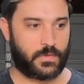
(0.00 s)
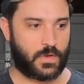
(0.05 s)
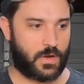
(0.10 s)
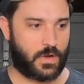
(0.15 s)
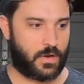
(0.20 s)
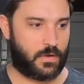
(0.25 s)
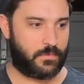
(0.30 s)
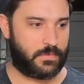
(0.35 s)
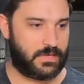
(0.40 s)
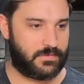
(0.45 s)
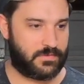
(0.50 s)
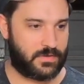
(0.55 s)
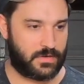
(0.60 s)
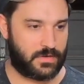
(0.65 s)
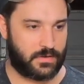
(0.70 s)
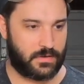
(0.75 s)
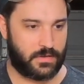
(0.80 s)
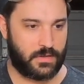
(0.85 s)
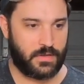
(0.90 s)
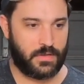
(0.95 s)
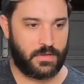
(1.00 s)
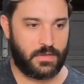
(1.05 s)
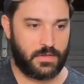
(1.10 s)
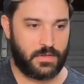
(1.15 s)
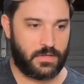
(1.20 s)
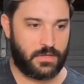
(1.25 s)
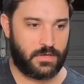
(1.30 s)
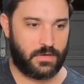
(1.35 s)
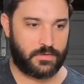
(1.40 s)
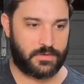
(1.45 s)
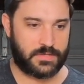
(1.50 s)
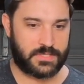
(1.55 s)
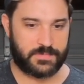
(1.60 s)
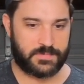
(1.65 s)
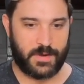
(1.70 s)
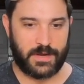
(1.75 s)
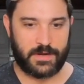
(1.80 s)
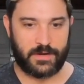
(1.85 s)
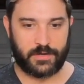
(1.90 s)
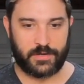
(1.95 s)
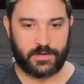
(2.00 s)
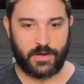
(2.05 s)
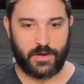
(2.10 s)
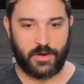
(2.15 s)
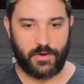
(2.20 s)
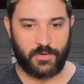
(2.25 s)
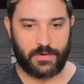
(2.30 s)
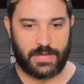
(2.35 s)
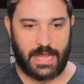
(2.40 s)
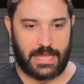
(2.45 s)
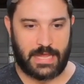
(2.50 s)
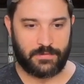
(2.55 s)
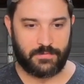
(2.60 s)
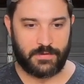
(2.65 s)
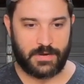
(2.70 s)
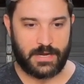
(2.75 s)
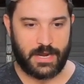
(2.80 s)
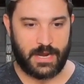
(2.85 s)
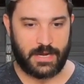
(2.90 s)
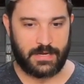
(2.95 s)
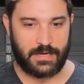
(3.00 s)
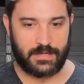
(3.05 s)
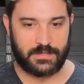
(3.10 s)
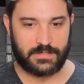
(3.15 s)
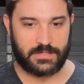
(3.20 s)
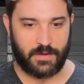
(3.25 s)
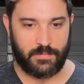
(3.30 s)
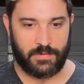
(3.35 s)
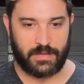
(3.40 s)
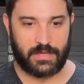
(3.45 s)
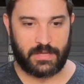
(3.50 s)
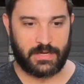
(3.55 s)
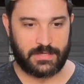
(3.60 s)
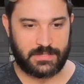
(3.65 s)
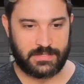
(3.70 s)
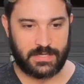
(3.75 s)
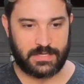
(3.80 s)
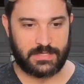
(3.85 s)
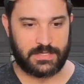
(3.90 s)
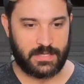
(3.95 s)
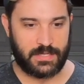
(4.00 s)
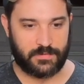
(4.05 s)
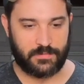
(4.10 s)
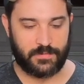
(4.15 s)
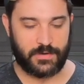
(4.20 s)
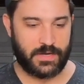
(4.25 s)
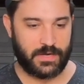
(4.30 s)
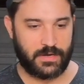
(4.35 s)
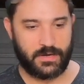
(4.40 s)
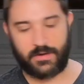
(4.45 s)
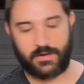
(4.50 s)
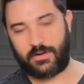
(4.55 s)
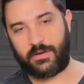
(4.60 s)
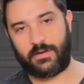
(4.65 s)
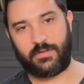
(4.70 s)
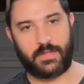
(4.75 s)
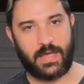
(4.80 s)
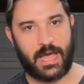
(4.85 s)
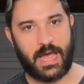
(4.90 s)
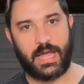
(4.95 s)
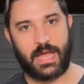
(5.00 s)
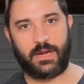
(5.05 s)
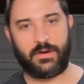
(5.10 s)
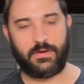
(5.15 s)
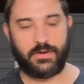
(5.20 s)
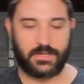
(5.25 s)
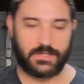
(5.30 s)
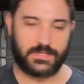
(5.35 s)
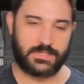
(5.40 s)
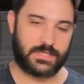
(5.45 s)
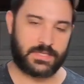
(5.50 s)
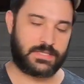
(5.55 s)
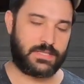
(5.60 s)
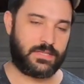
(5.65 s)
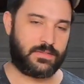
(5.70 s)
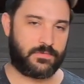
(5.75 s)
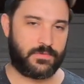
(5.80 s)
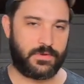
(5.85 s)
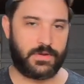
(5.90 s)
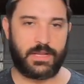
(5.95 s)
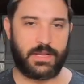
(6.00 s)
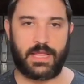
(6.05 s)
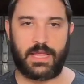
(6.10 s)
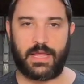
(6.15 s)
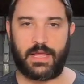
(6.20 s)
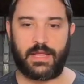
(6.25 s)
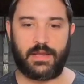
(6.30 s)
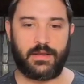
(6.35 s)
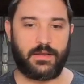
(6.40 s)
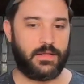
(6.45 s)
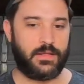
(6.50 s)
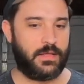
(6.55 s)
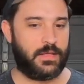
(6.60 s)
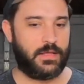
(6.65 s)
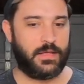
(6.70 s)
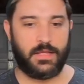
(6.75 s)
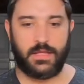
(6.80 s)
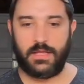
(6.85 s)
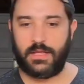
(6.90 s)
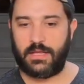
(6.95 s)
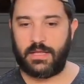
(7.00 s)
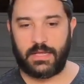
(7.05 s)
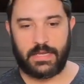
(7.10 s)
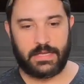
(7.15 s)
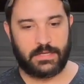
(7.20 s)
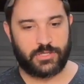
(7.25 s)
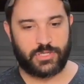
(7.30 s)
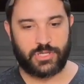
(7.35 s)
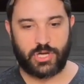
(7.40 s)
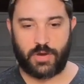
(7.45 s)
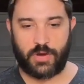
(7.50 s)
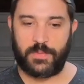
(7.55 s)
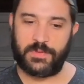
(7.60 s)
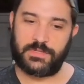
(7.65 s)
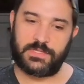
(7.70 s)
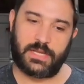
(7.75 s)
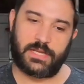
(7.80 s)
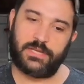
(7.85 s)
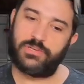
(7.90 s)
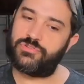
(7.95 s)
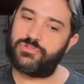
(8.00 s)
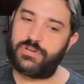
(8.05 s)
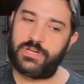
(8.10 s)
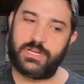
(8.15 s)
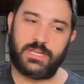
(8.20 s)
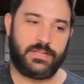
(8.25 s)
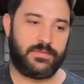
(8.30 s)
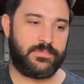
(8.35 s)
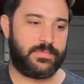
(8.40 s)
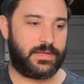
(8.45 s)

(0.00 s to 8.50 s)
Even the Spyderco K390 is coming in at 63, or the higher end is 63, and it sharpens like a dream.